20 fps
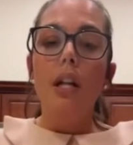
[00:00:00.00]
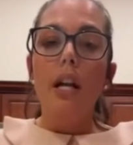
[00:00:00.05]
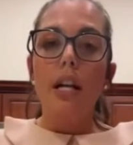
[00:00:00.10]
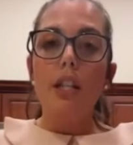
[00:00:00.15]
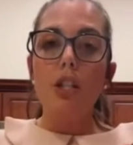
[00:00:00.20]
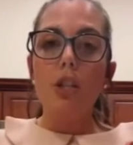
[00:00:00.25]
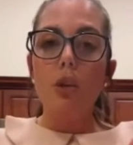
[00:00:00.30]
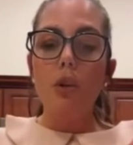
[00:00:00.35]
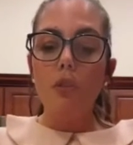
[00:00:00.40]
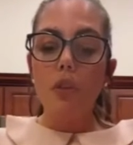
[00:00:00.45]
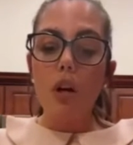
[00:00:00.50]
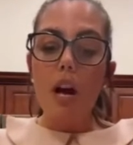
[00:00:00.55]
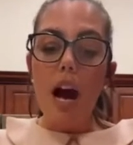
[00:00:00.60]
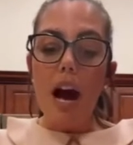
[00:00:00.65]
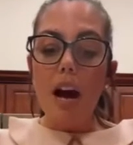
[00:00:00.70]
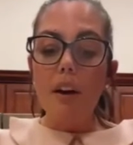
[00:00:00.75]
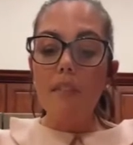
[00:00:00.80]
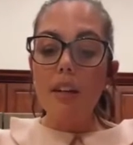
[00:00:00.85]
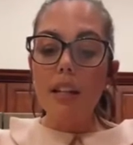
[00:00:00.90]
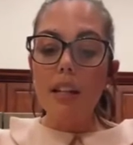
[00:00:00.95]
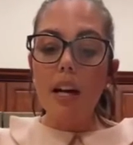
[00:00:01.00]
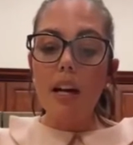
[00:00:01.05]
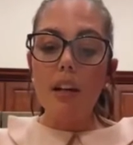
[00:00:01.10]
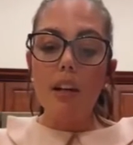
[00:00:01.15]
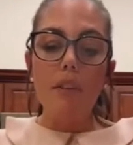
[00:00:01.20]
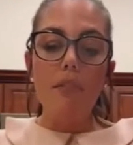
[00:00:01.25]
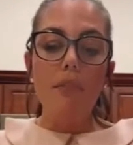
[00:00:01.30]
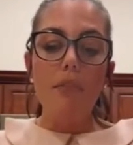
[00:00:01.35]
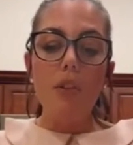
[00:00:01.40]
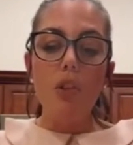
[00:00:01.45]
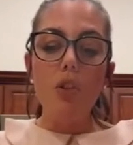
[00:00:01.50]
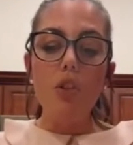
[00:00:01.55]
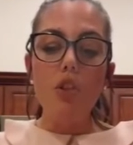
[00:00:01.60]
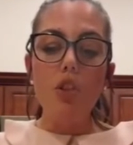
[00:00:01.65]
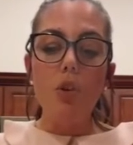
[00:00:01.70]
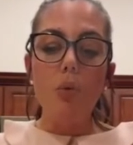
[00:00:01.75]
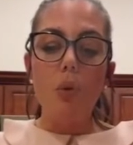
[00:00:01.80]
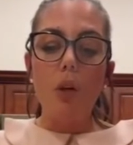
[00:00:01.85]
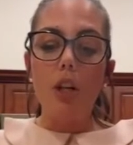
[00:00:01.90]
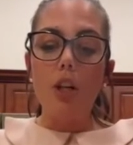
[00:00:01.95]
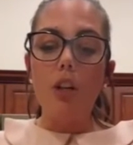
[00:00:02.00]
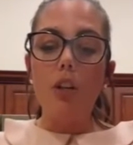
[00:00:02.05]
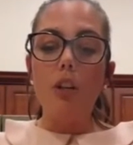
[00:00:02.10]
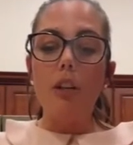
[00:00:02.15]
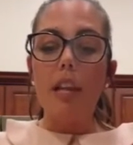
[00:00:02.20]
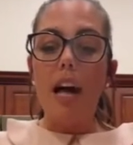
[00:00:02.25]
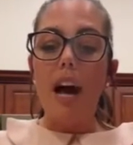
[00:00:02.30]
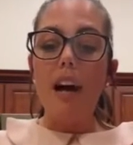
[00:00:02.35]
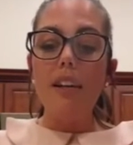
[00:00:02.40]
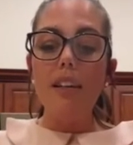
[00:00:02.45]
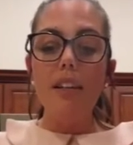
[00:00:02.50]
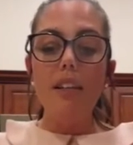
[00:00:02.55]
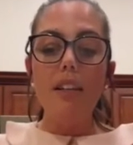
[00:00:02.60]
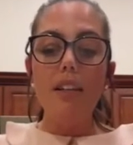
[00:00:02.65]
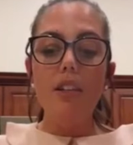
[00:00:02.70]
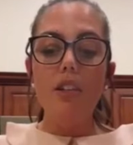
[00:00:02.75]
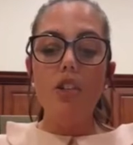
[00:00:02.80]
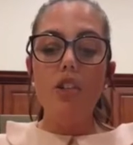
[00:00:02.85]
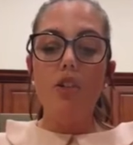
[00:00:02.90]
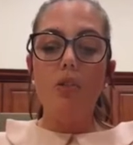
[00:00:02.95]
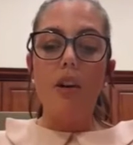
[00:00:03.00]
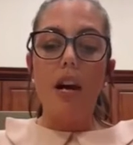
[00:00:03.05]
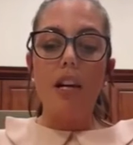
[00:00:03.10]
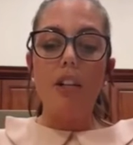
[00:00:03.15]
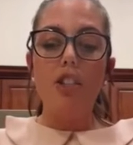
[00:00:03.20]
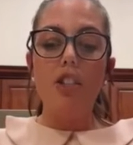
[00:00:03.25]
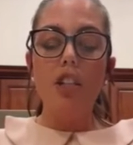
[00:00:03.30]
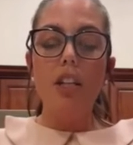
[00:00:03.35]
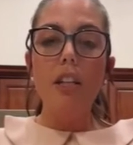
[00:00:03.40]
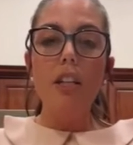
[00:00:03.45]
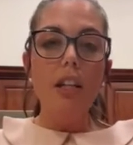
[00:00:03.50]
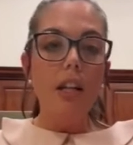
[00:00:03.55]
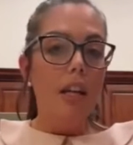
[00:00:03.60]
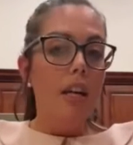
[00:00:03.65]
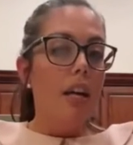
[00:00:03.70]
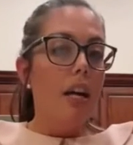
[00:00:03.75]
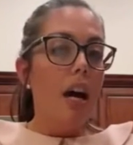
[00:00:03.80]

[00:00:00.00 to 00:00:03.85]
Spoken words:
And so if you're having that confusion where you're lacking clear direction,